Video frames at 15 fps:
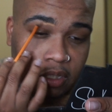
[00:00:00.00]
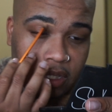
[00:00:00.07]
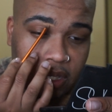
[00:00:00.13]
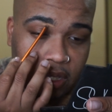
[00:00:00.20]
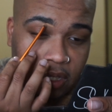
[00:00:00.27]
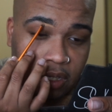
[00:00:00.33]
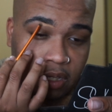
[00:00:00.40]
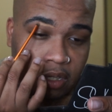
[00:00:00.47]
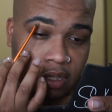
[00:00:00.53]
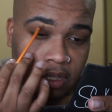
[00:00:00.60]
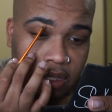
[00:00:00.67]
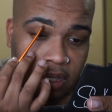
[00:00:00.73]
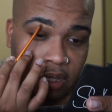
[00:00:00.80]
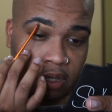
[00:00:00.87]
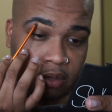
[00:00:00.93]
Like,
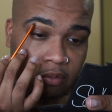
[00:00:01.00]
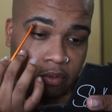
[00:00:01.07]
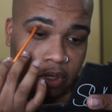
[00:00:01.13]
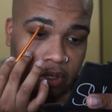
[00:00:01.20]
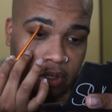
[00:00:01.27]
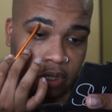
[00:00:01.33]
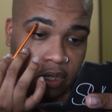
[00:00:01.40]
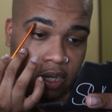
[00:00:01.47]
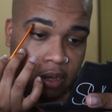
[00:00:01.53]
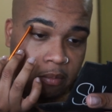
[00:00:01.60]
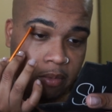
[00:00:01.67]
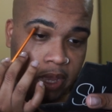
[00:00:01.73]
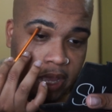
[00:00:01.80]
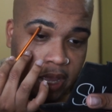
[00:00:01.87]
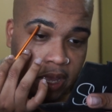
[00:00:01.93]
when are you gonna come
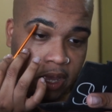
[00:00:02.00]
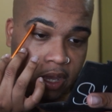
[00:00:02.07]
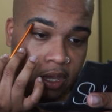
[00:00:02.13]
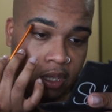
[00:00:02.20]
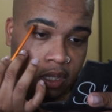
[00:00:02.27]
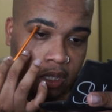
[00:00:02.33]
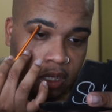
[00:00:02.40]
back?